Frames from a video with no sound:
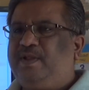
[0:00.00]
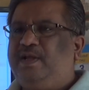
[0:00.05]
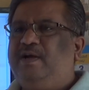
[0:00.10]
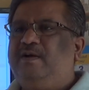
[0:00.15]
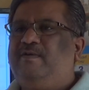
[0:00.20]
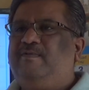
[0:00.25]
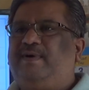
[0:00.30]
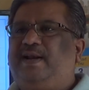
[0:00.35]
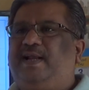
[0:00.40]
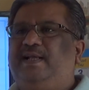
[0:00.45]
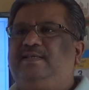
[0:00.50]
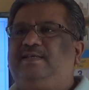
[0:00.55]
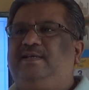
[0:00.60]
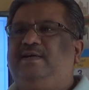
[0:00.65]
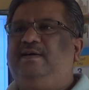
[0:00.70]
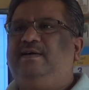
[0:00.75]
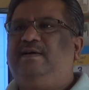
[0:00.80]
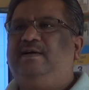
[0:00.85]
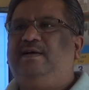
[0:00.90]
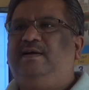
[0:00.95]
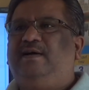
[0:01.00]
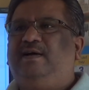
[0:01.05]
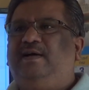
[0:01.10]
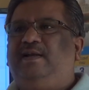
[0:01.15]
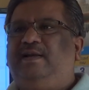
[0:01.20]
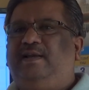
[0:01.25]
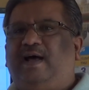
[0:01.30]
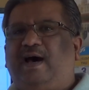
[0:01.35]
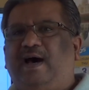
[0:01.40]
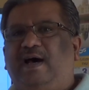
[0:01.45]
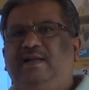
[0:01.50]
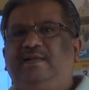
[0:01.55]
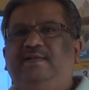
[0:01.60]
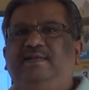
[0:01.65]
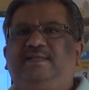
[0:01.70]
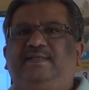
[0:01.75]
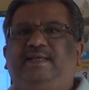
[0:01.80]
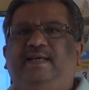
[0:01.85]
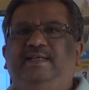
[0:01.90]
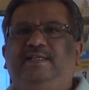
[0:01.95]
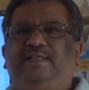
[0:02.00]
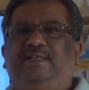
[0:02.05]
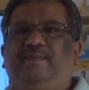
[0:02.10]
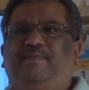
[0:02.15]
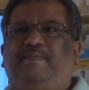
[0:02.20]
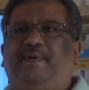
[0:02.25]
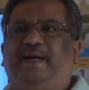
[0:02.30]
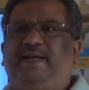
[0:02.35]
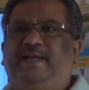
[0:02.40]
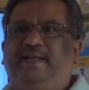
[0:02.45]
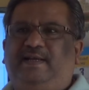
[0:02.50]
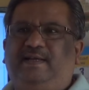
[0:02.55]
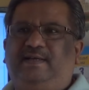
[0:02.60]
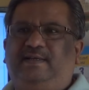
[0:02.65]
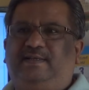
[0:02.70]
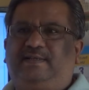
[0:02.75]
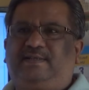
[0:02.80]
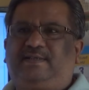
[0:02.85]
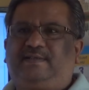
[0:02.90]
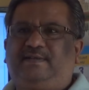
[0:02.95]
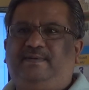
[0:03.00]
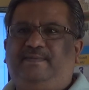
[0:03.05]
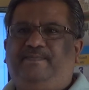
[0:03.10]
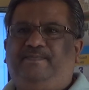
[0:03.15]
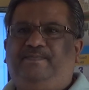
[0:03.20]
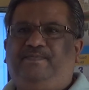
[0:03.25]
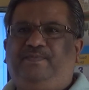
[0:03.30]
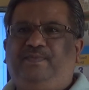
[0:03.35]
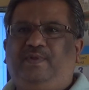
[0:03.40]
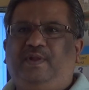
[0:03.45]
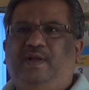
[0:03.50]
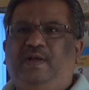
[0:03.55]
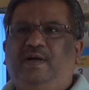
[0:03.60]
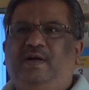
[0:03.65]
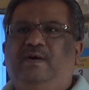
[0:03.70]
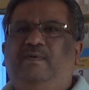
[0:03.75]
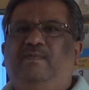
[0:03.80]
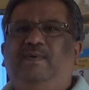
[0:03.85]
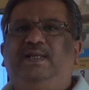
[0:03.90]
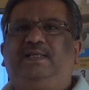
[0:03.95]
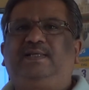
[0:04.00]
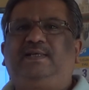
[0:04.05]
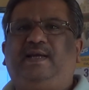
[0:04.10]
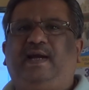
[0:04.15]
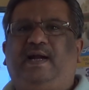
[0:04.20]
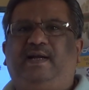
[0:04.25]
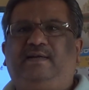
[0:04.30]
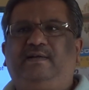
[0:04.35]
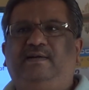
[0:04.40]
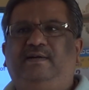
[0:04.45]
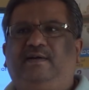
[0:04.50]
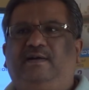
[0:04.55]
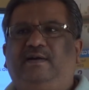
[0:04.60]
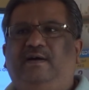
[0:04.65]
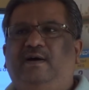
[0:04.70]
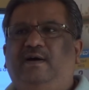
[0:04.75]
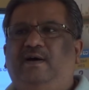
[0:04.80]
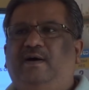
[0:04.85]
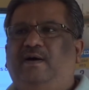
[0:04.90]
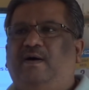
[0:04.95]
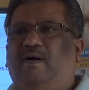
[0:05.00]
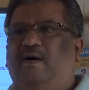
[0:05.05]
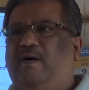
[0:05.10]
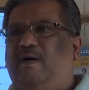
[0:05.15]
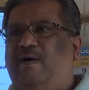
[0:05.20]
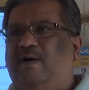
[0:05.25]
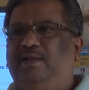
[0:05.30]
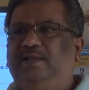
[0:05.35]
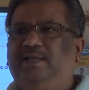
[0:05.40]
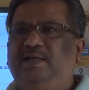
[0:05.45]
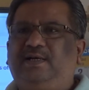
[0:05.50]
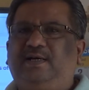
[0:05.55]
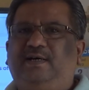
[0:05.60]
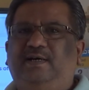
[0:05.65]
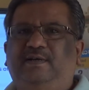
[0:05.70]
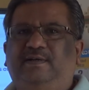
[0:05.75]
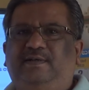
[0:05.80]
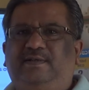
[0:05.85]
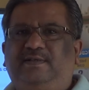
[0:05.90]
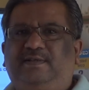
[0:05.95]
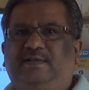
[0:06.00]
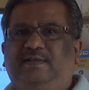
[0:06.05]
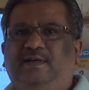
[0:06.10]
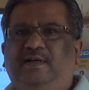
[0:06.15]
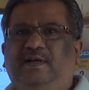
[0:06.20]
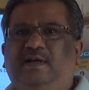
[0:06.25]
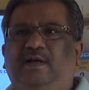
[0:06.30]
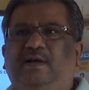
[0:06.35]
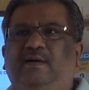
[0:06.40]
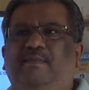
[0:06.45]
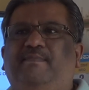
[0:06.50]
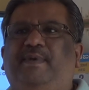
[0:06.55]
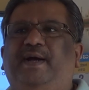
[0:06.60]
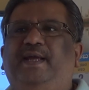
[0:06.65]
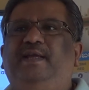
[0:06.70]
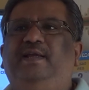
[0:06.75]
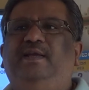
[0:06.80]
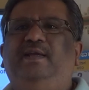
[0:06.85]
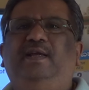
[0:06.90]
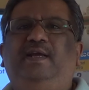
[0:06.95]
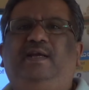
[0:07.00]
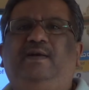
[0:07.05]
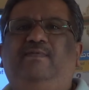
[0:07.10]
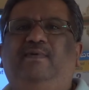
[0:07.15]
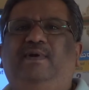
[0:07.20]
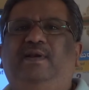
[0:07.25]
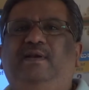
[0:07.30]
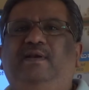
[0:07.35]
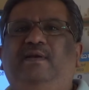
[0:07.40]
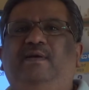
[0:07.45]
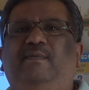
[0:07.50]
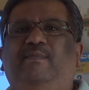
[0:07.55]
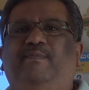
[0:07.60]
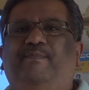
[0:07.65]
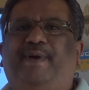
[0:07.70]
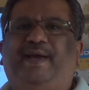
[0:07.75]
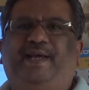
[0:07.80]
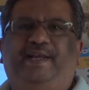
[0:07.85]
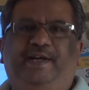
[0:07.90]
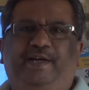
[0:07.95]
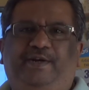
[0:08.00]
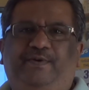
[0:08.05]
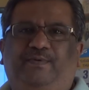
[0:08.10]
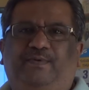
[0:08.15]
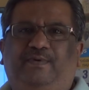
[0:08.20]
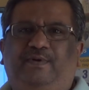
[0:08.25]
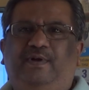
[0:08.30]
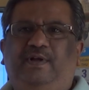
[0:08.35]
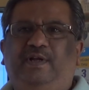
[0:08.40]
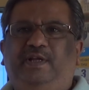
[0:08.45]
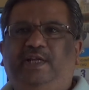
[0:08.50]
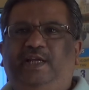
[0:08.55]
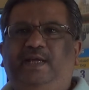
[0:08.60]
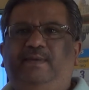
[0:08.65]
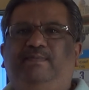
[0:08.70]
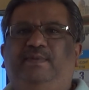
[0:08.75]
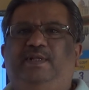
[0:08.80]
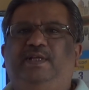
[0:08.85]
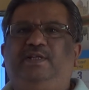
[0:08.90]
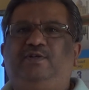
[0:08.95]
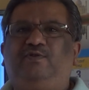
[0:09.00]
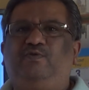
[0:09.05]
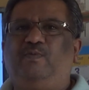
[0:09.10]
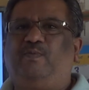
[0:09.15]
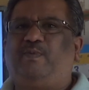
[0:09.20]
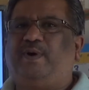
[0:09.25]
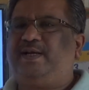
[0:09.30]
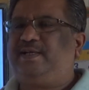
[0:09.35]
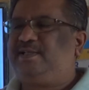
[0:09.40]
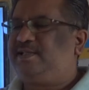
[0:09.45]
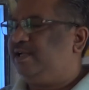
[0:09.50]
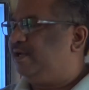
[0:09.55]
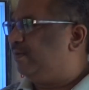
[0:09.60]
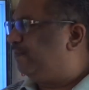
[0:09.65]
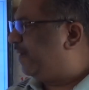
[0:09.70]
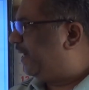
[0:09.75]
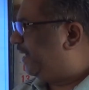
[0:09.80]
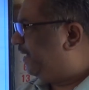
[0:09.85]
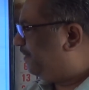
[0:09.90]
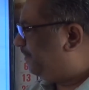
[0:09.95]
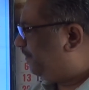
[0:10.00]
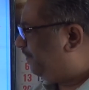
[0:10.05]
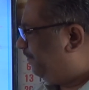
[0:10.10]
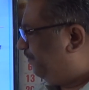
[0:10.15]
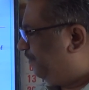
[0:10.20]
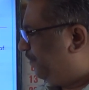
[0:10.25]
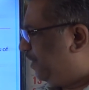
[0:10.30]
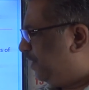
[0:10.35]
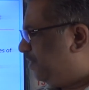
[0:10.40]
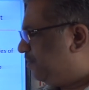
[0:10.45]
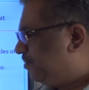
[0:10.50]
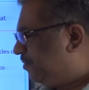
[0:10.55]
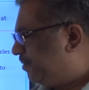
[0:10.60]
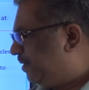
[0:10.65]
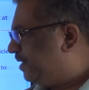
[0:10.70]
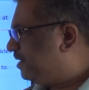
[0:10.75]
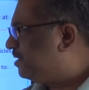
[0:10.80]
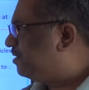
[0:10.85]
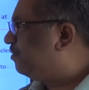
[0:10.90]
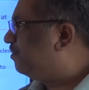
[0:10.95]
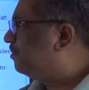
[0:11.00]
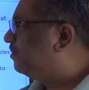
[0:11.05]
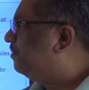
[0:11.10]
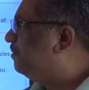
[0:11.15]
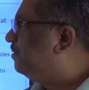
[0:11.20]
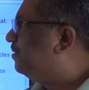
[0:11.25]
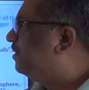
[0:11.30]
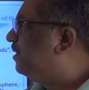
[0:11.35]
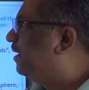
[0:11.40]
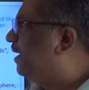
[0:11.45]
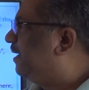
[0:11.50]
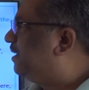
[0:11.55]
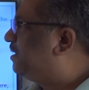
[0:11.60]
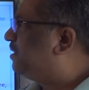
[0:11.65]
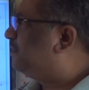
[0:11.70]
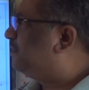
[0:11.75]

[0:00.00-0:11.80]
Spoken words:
whereas large sized particles will scatter all the colors by equal magnitude. Keep these 2 points in mind. So let's go to the next